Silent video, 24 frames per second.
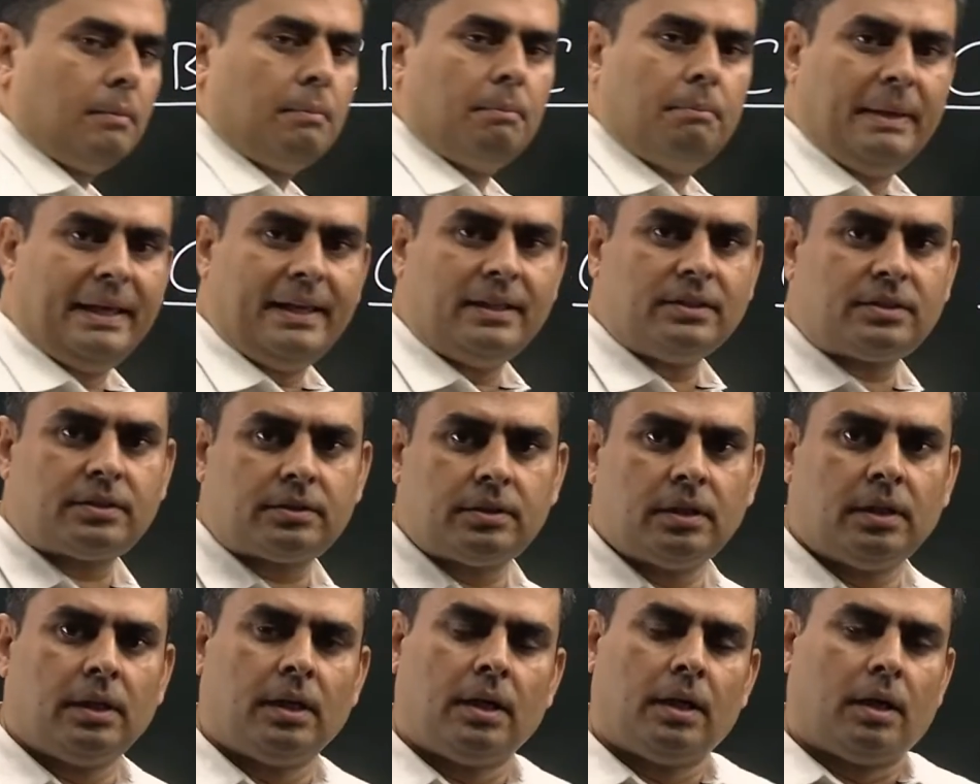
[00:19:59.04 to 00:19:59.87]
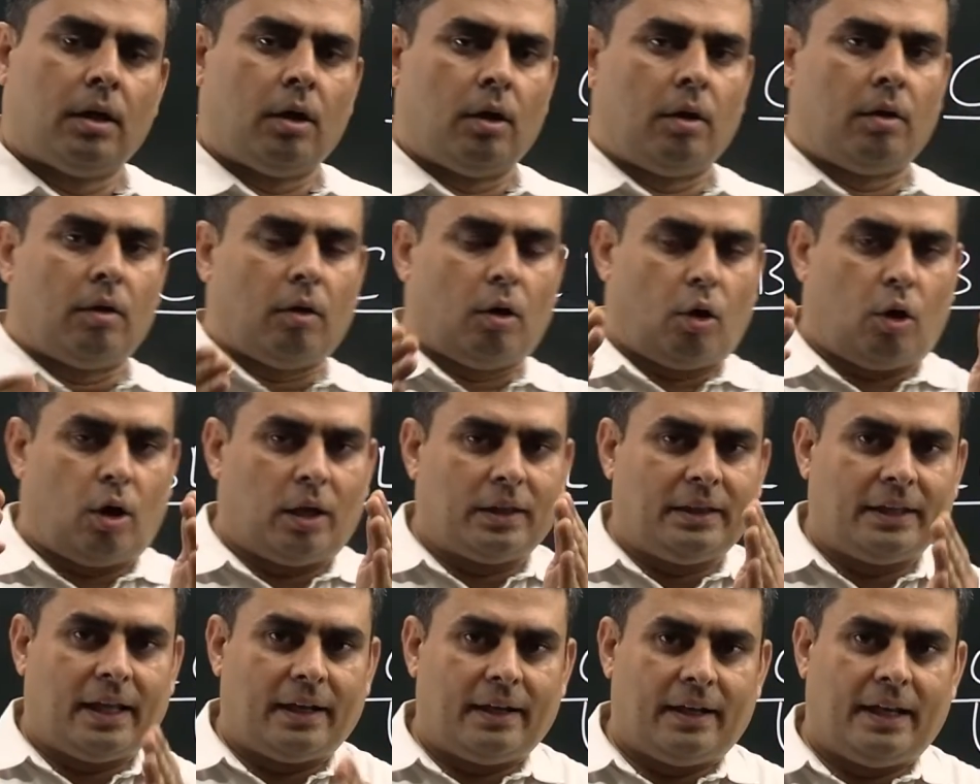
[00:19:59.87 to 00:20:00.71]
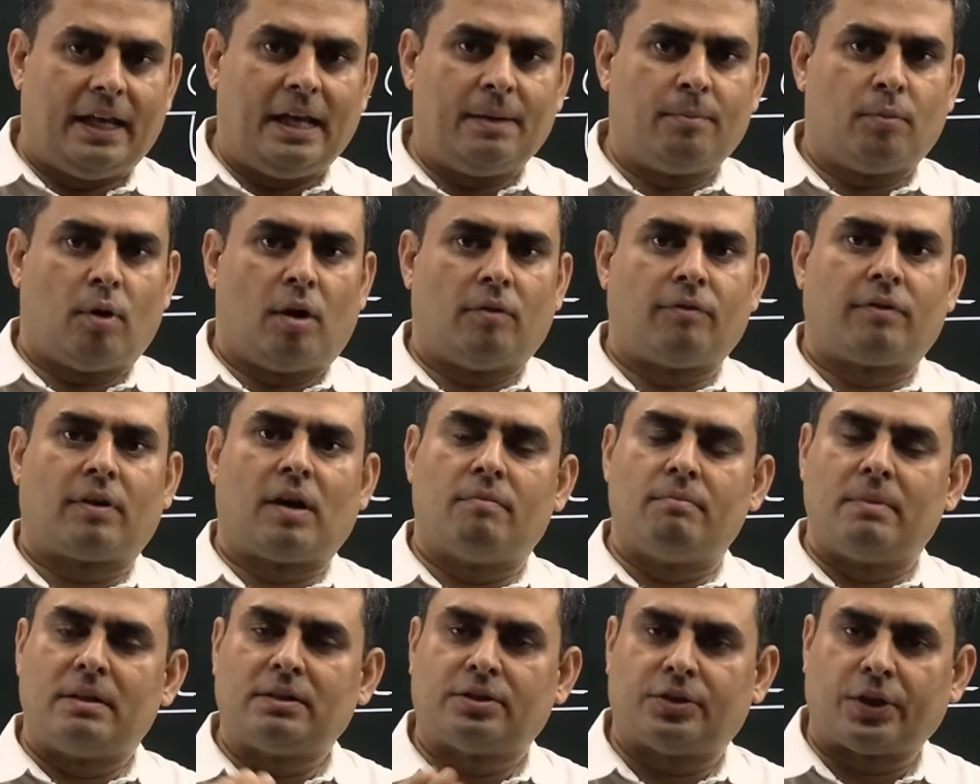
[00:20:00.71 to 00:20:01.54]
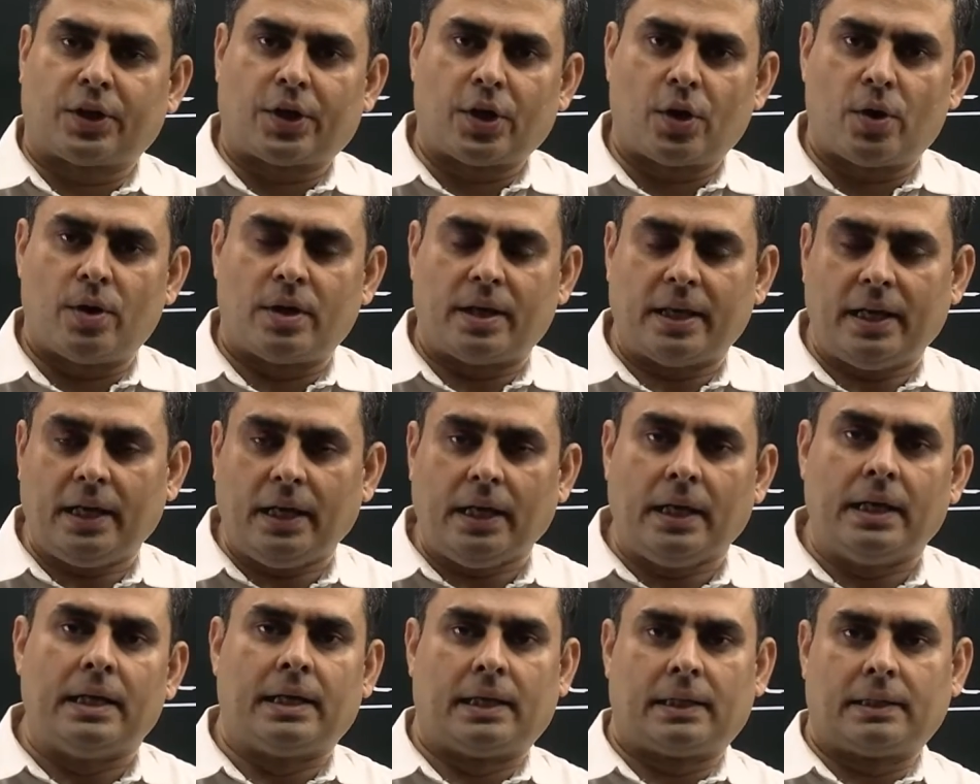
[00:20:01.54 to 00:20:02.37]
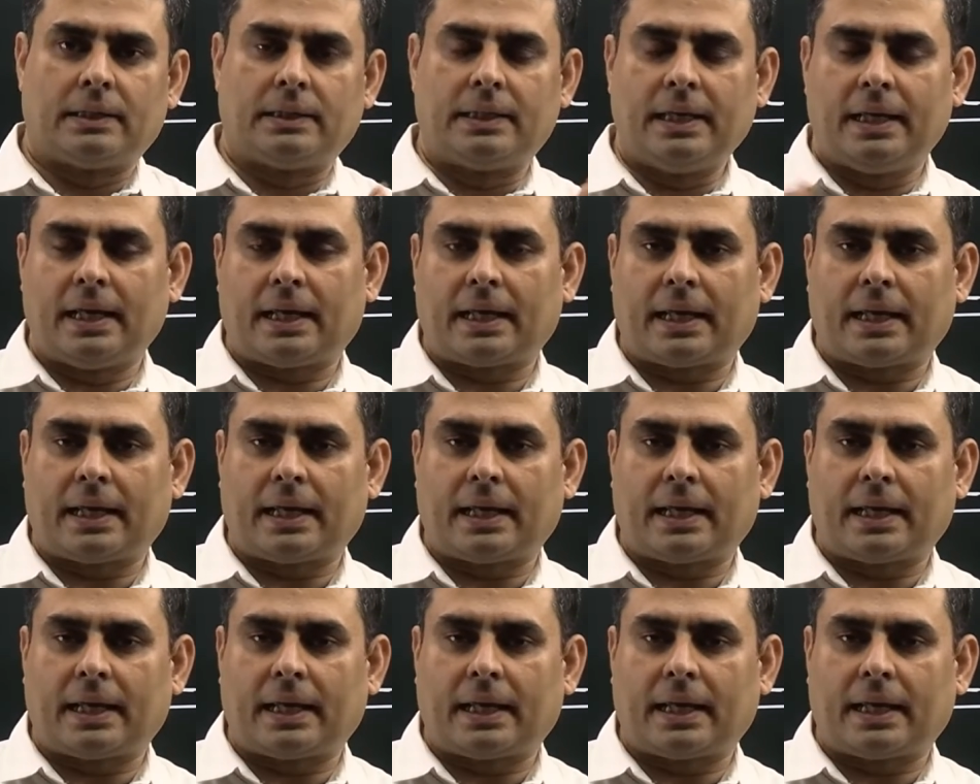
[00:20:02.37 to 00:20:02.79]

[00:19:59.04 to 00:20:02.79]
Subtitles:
Means on the name of government security, they